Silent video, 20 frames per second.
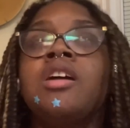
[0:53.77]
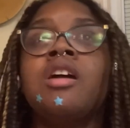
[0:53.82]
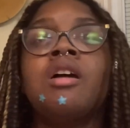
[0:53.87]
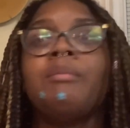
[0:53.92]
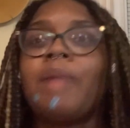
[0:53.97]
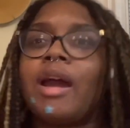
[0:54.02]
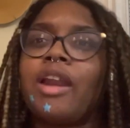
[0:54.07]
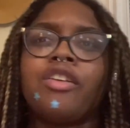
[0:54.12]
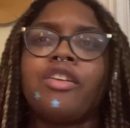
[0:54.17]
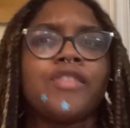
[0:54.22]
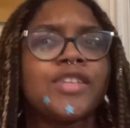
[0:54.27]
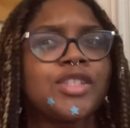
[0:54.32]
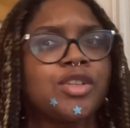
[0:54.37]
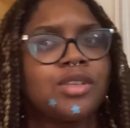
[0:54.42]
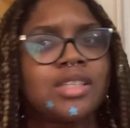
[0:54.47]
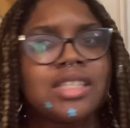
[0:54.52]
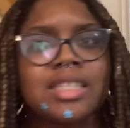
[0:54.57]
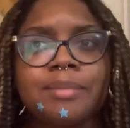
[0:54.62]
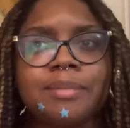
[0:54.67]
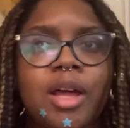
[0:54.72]
I don't even know if it's
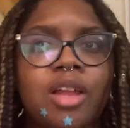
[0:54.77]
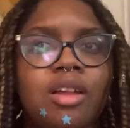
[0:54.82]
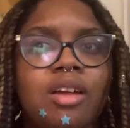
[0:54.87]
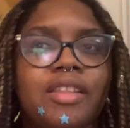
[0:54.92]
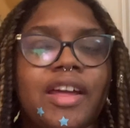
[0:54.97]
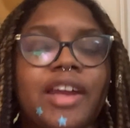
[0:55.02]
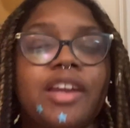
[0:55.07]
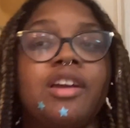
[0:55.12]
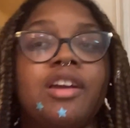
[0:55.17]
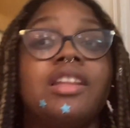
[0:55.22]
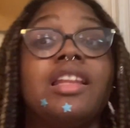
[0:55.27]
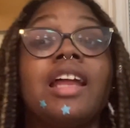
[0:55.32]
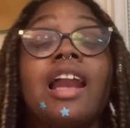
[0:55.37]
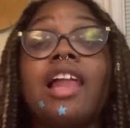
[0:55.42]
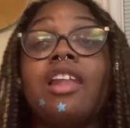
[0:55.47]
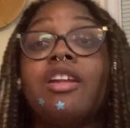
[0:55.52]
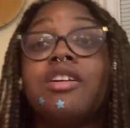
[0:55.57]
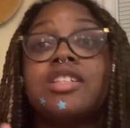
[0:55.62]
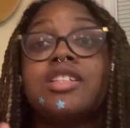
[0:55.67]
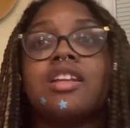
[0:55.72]
gonna smell all that good. Then I
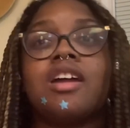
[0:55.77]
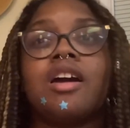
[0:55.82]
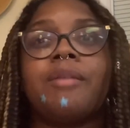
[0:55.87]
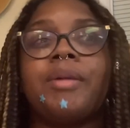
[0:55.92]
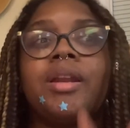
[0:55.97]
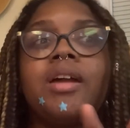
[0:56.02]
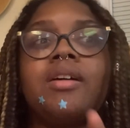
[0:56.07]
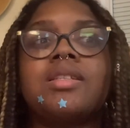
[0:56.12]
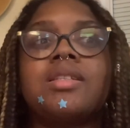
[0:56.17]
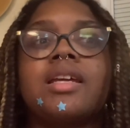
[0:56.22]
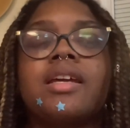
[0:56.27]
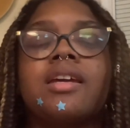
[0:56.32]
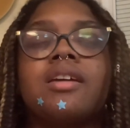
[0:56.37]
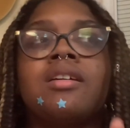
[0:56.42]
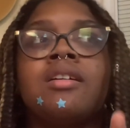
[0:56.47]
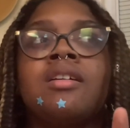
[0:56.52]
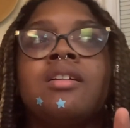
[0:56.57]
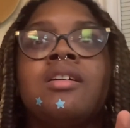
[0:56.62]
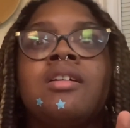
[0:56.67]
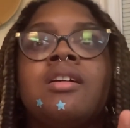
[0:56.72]
looked it up and I was like,
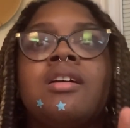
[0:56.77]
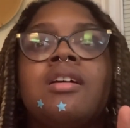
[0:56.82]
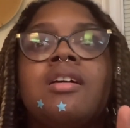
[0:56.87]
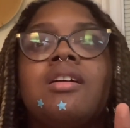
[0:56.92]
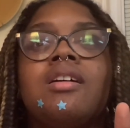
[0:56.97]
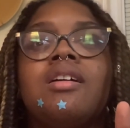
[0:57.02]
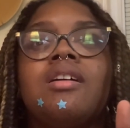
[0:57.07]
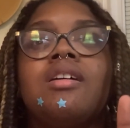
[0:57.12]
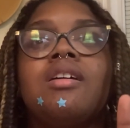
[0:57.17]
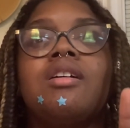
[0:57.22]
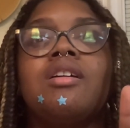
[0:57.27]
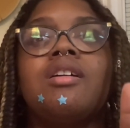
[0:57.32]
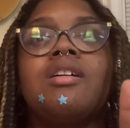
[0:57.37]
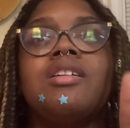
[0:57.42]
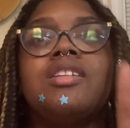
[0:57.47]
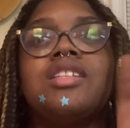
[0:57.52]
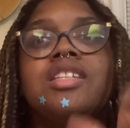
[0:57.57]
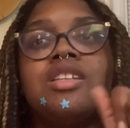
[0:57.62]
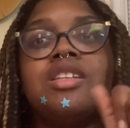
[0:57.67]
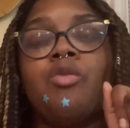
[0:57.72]

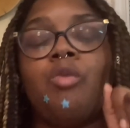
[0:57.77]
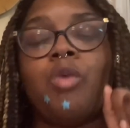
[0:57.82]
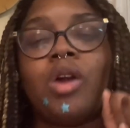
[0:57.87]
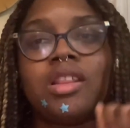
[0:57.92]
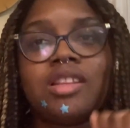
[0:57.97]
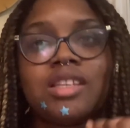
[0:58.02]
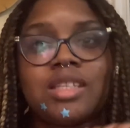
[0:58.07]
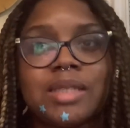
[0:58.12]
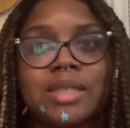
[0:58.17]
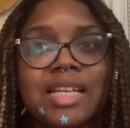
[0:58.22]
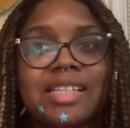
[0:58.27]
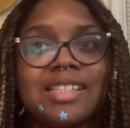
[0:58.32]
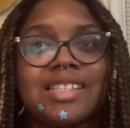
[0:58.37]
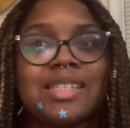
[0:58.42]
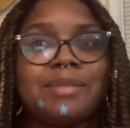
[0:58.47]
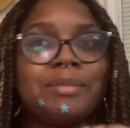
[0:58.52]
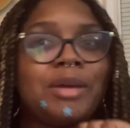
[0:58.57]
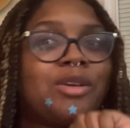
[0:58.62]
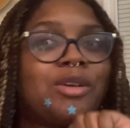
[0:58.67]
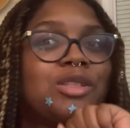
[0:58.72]
one of the scents
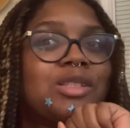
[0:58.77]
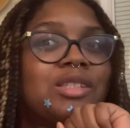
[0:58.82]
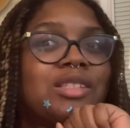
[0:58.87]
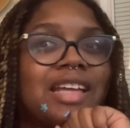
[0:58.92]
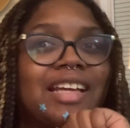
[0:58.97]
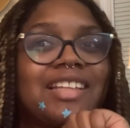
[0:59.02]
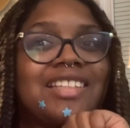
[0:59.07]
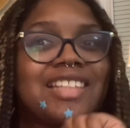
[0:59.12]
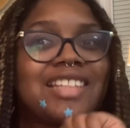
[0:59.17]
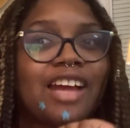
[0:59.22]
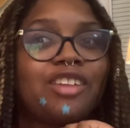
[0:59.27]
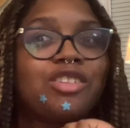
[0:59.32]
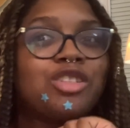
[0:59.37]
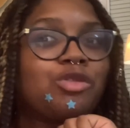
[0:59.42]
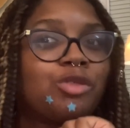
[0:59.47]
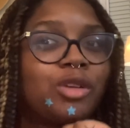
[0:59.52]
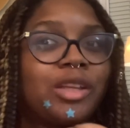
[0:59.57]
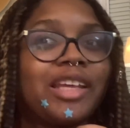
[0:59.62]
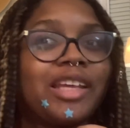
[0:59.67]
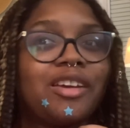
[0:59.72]
smells like, sounds
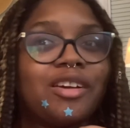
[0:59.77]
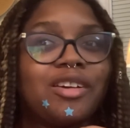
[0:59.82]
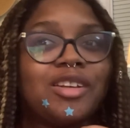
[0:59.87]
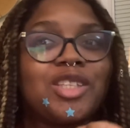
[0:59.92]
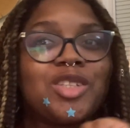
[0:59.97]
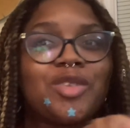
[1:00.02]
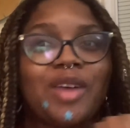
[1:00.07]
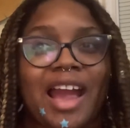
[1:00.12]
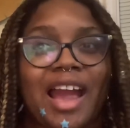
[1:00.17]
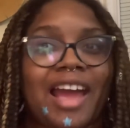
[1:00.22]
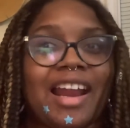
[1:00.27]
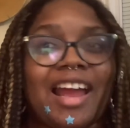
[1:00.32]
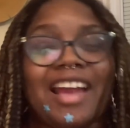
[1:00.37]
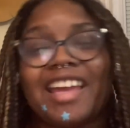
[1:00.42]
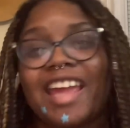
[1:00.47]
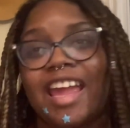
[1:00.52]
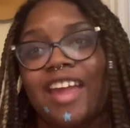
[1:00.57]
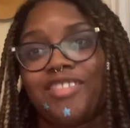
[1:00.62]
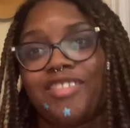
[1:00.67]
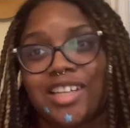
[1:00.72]
really good. So I
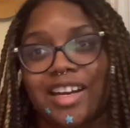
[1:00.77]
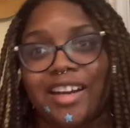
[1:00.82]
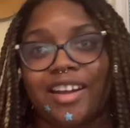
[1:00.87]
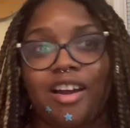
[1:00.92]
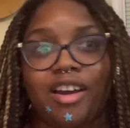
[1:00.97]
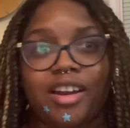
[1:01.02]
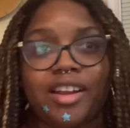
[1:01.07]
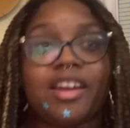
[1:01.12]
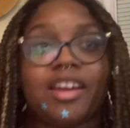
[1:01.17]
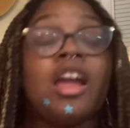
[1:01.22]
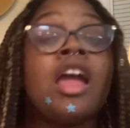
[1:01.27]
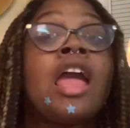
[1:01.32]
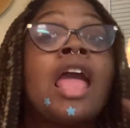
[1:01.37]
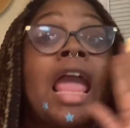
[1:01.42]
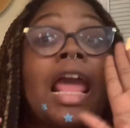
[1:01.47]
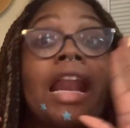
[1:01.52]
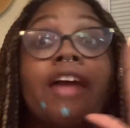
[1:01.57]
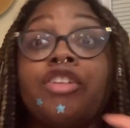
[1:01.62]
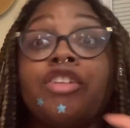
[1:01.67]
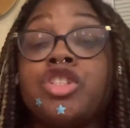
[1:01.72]
caved and I got it.
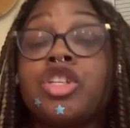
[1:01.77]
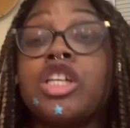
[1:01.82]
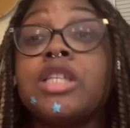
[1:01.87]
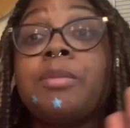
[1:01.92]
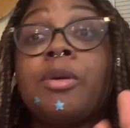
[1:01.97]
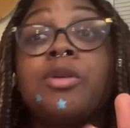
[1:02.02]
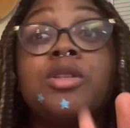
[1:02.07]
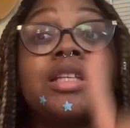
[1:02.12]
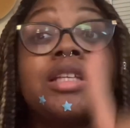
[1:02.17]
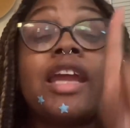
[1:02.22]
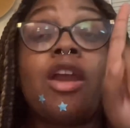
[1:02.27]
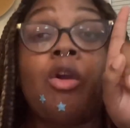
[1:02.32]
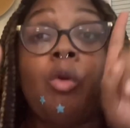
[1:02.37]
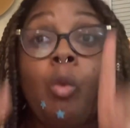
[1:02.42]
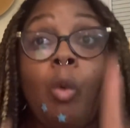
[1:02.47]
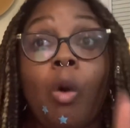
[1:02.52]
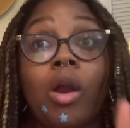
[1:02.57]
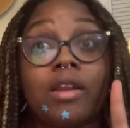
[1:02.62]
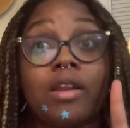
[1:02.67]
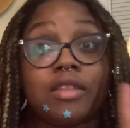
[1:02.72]
And I was just supposed to get
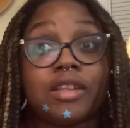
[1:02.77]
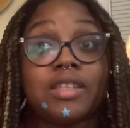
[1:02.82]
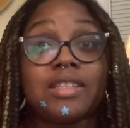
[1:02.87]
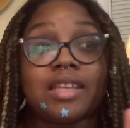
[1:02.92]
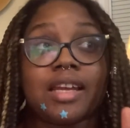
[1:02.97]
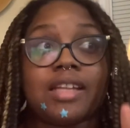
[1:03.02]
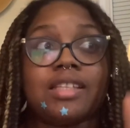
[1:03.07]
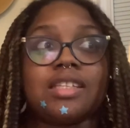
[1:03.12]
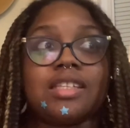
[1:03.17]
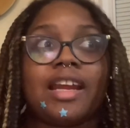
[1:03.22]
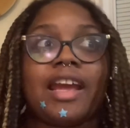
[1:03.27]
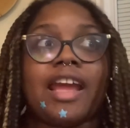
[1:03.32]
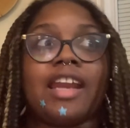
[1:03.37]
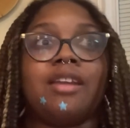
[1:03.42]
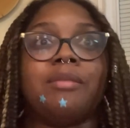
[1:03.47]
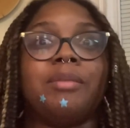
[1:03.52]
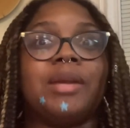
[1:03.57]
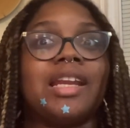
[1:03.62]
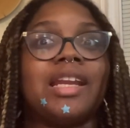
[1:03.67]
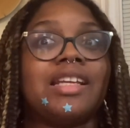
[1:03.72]
one of the scents and I ended
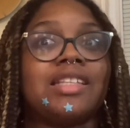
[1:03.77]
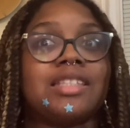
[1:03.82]
up getting